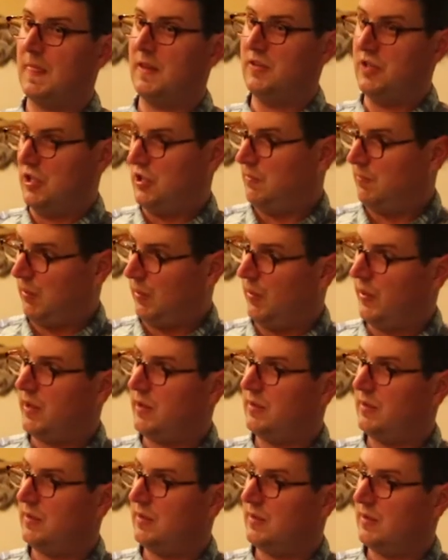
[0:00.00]
Dean
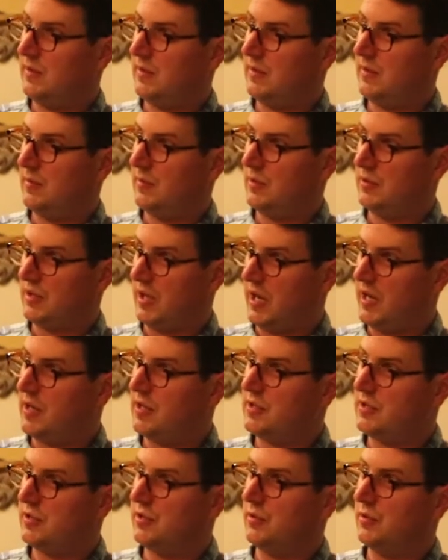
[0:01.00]
DeBloy was
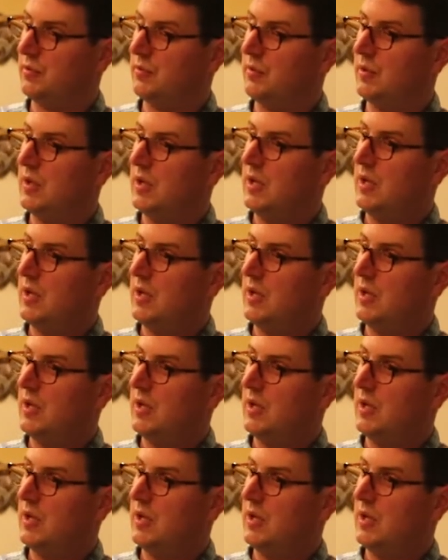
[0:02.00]
hired to